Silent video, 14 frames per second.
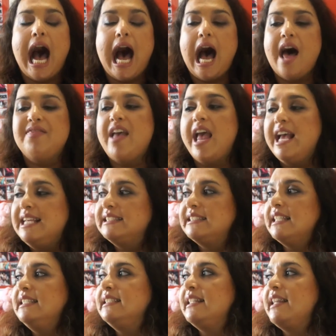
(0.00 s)
Uh, there
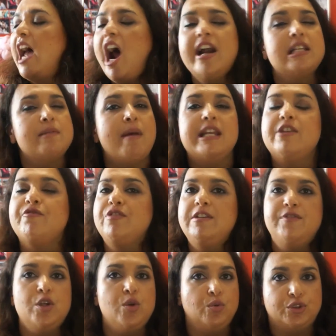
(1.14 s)
isn't, there aren't many
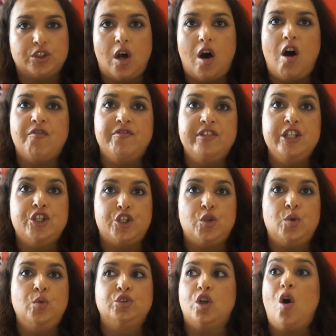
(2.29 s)
reviews of these
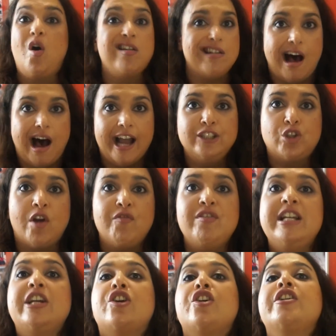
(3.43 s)
shoes online, so I
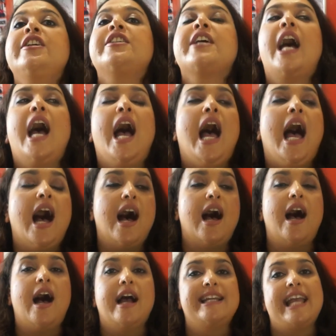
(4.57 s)
really couldn't
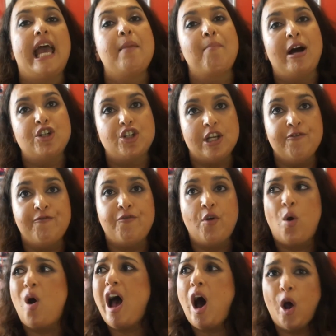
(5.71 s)
uh, get much
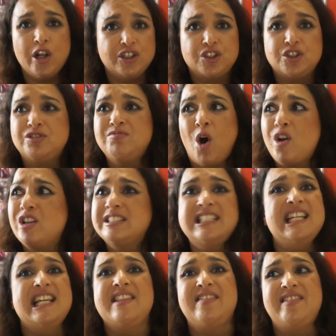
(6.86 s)
info. Honest,
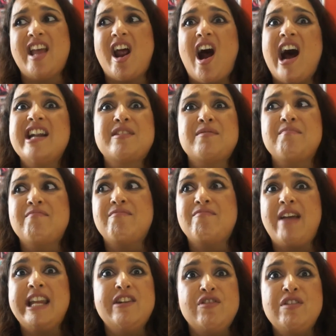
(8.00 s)
honestly, there aren't
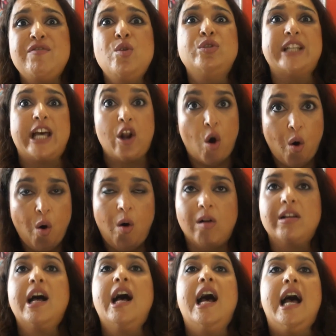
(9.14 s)
any reviews at
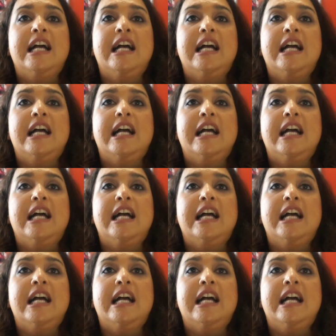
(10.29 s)
all.